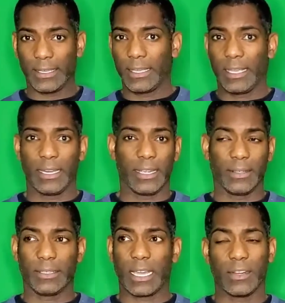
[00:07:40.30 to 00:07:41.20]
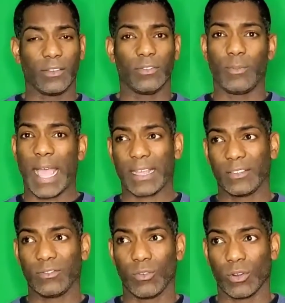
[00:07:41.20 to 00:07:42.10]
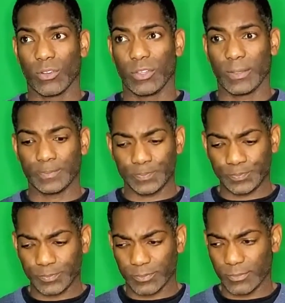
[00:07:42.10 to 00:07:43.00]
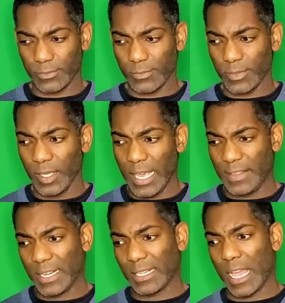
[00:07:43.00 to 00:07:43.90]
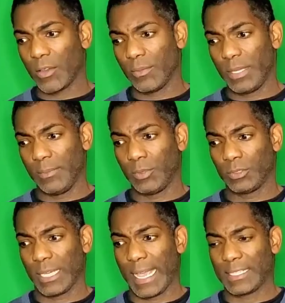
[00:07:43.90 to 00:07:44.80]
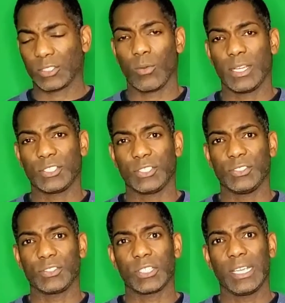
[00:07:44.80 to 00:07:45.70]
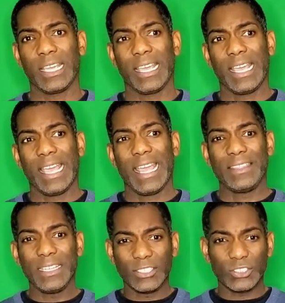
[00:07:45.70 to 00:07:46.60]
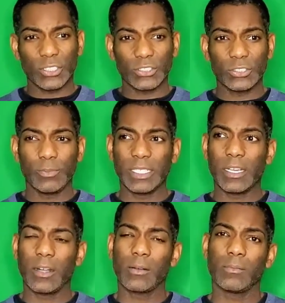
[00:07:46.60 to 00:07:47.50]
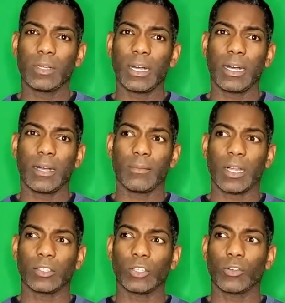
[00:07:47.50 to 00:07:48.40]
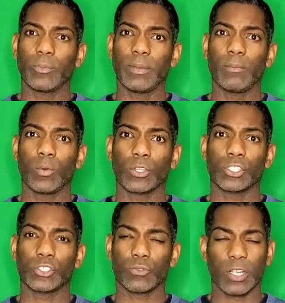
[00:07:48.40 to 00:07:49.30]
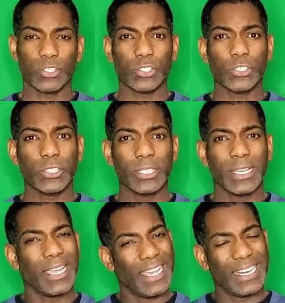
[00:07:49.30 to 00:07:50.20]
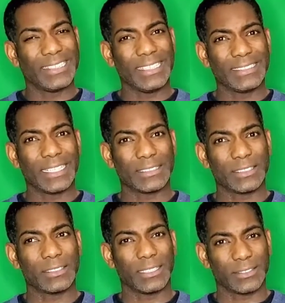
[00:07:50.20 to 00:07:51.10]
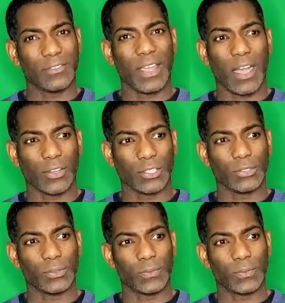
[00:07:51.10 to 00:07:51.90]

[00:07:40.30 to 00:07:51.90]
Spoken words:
in a kind of back and forth, and then allowing people to ask questions. And then it starts to become a little bit more structured, and I think that's a value.